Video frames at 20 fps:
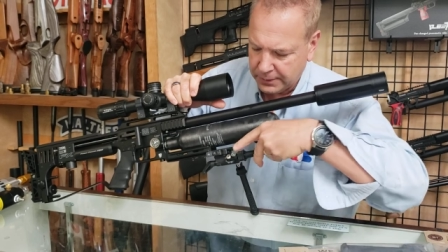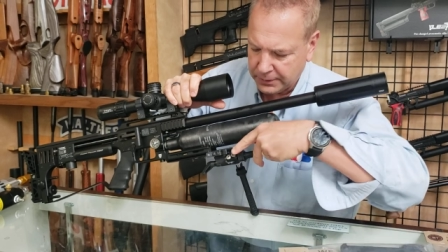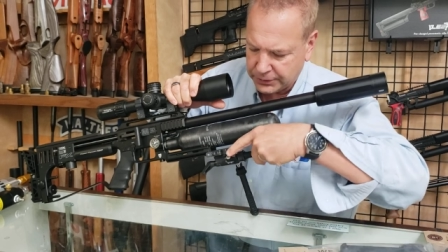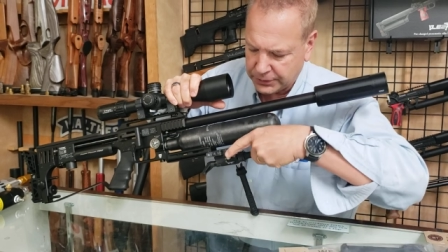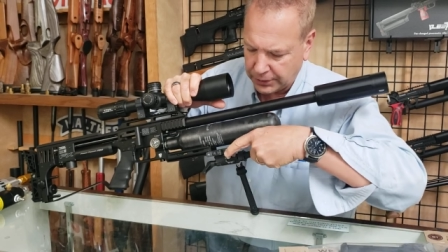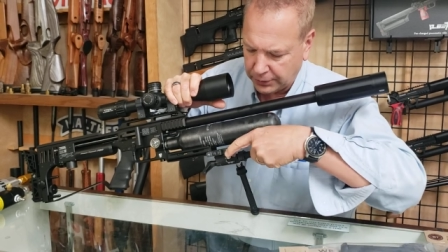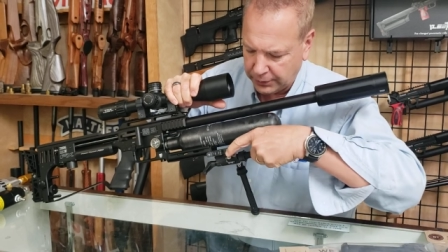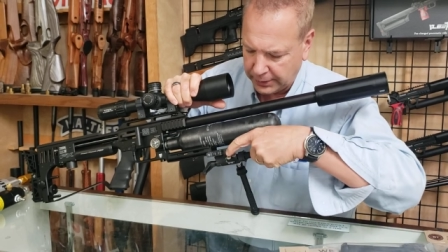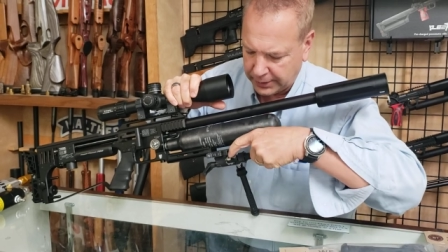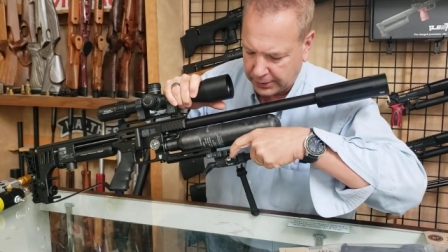
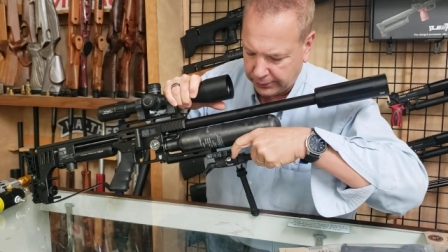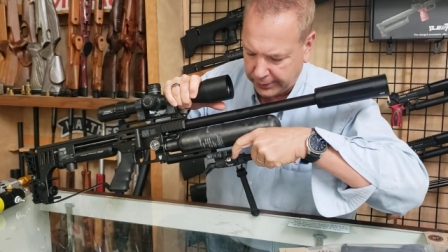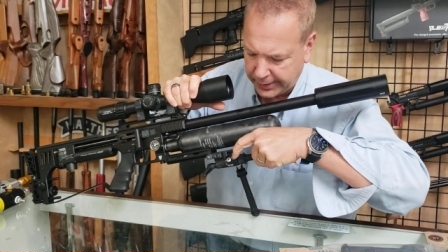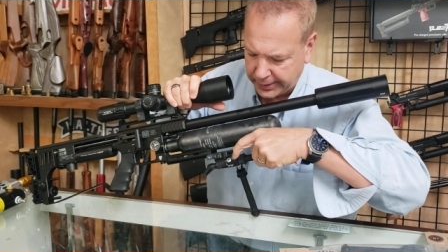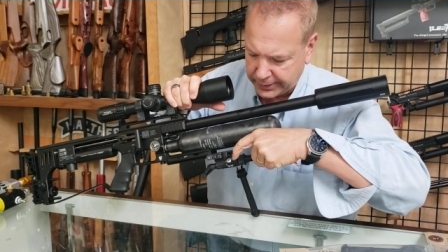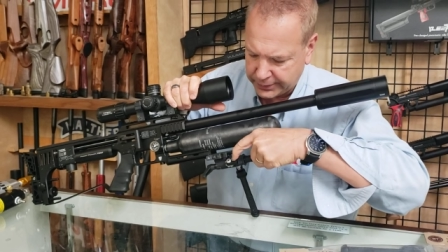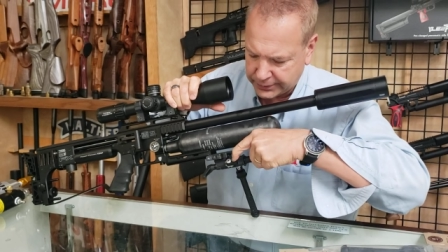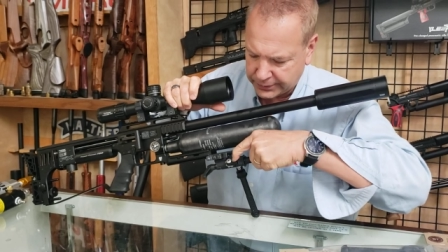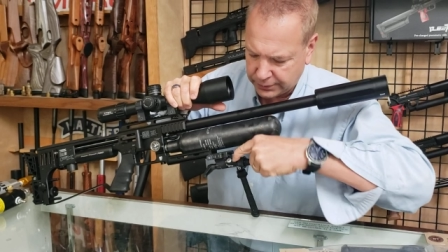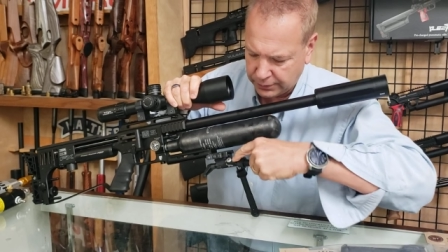0
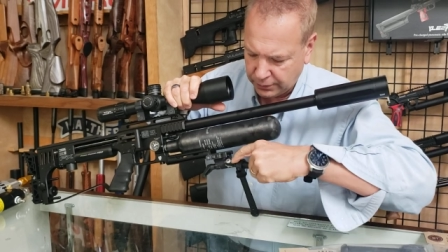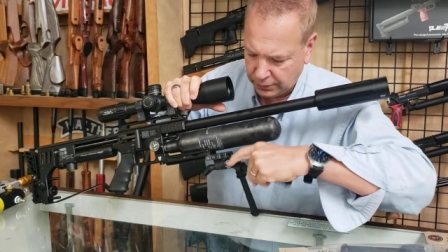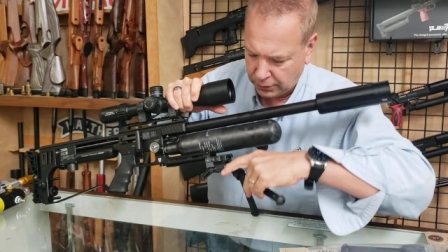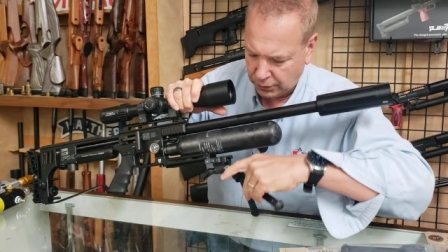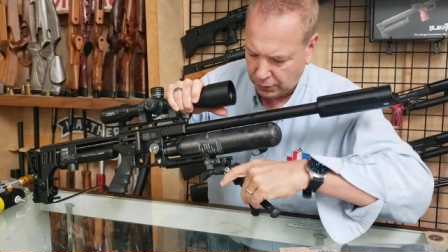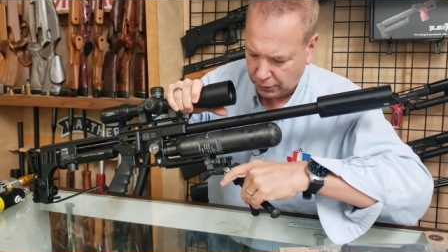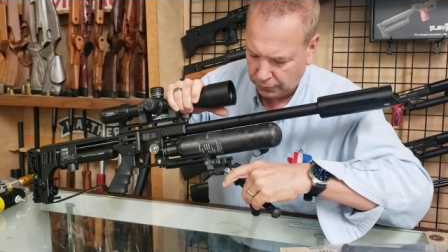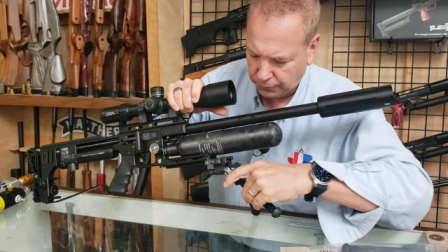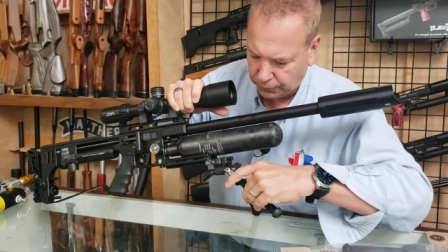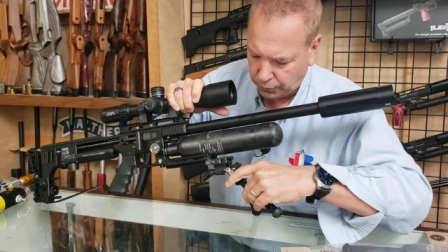degrees,
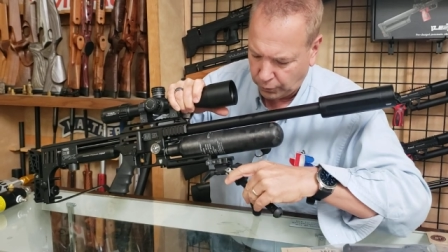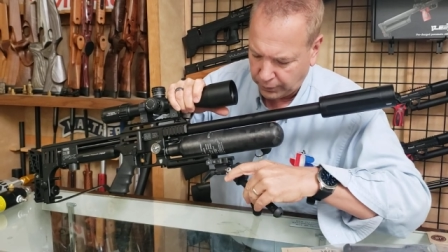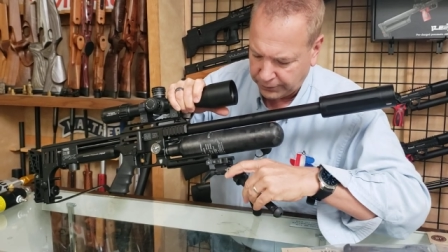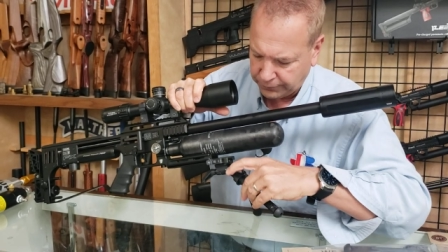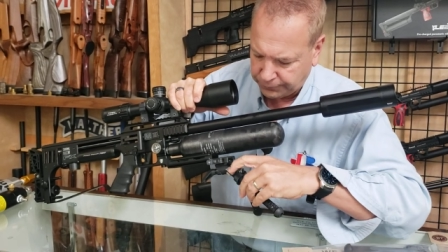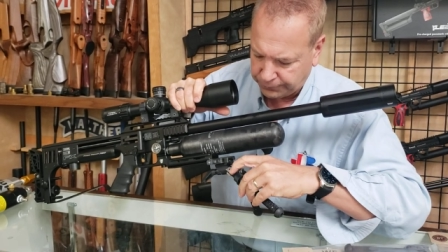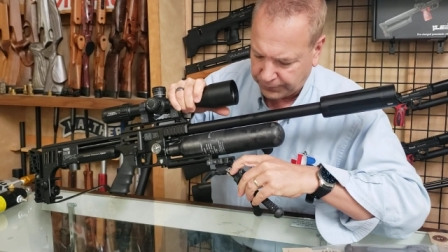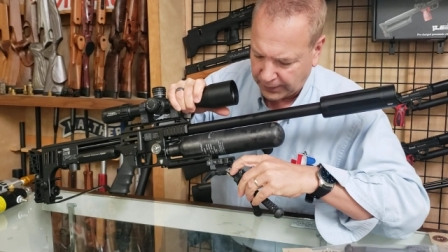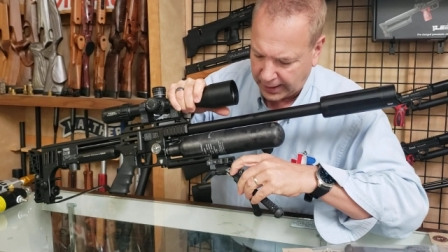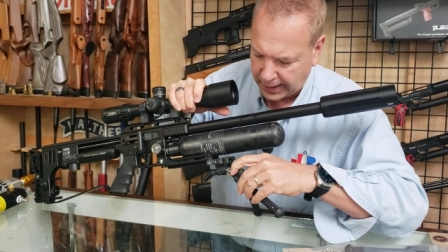
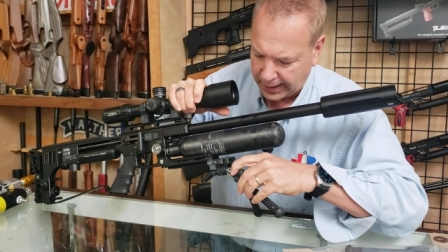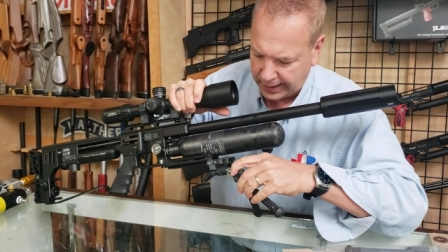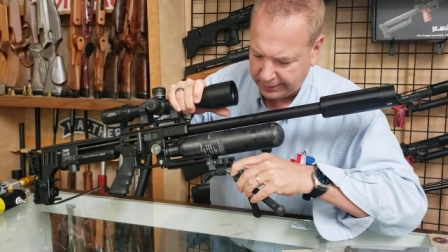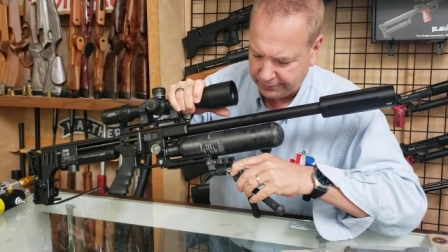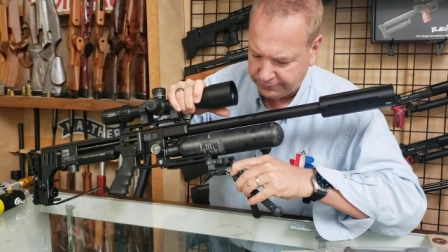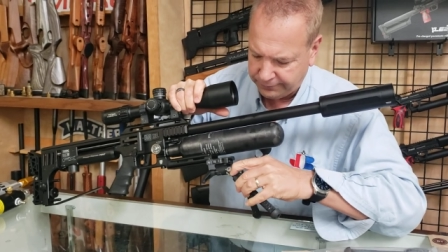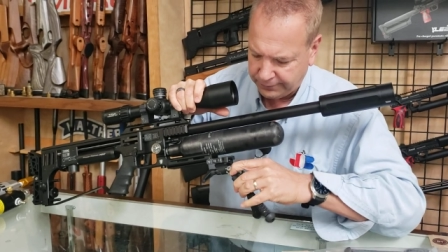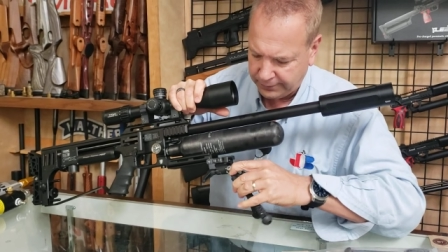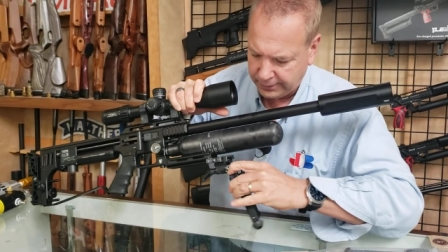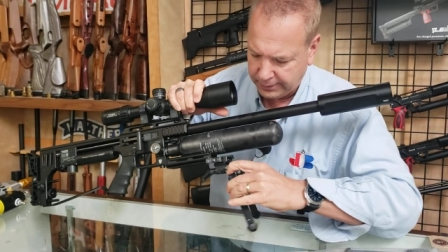
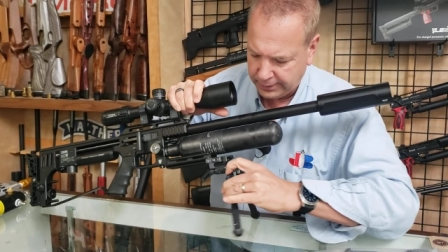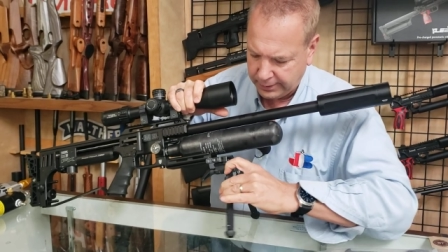45,